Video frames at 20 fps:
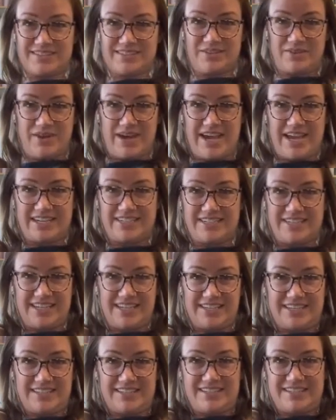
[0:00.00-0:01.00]
So I
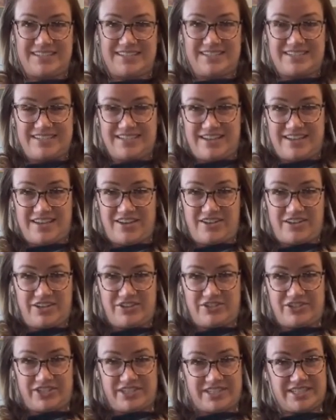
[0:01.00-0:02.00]
tend to, I'll
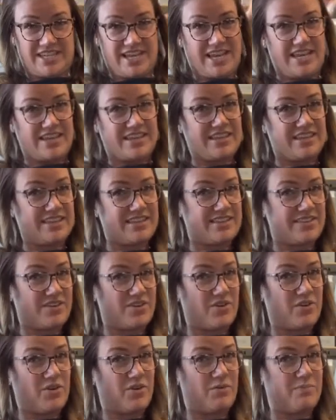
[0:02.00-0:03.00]
usually take the
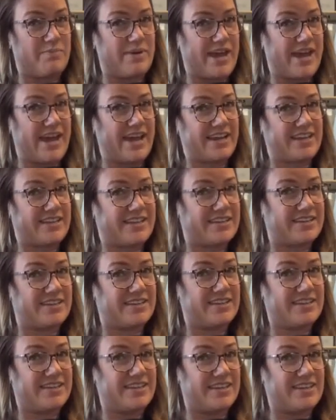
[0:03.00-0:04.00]
whole back
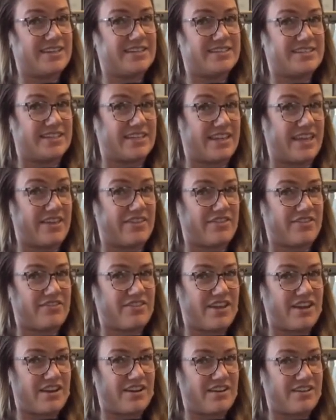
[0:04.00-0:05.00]
together
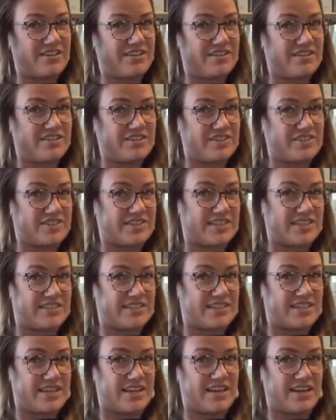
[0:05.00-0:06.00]
there, just because
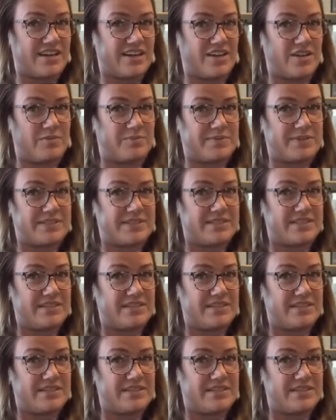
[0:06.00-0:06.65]
it kind of helps